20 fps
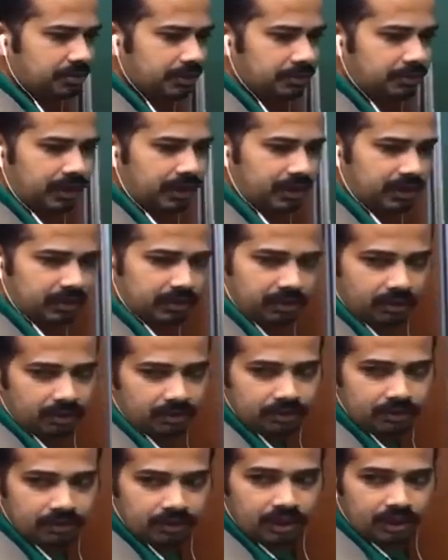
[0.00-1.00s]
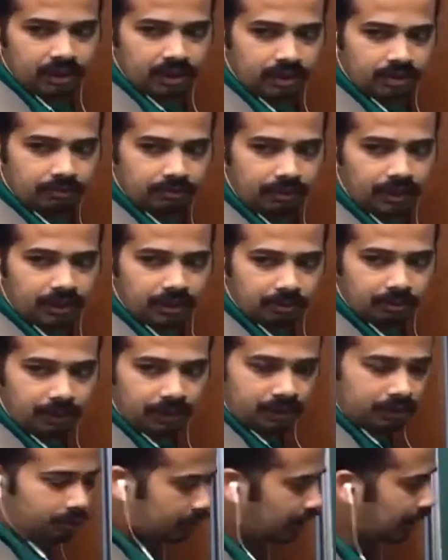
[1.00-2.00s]
prepared at all.
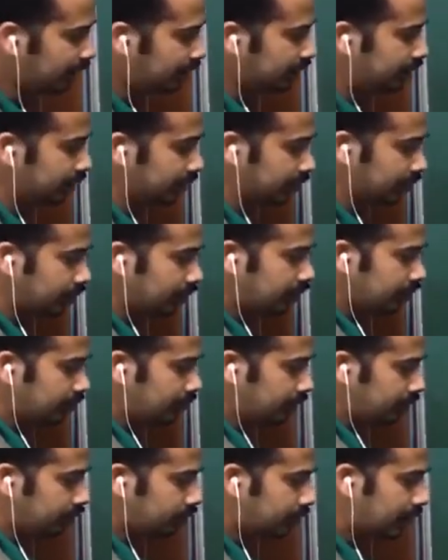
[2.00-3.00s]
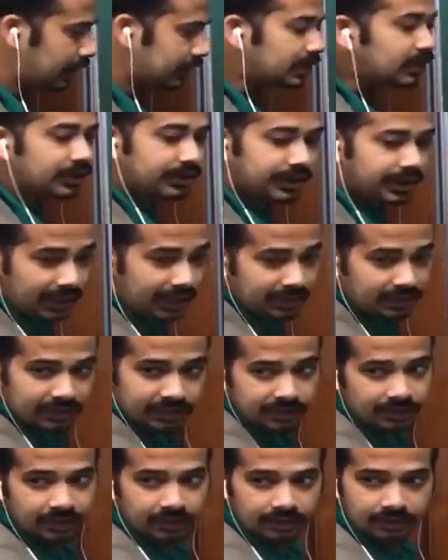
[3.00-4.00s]
But look at here. Look at the state
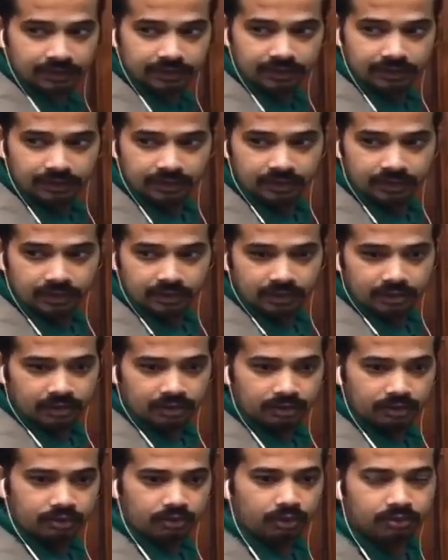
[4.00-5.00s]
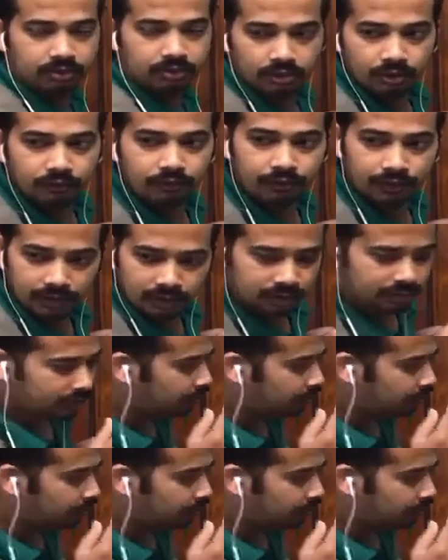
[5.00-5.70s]
here. Don't go for,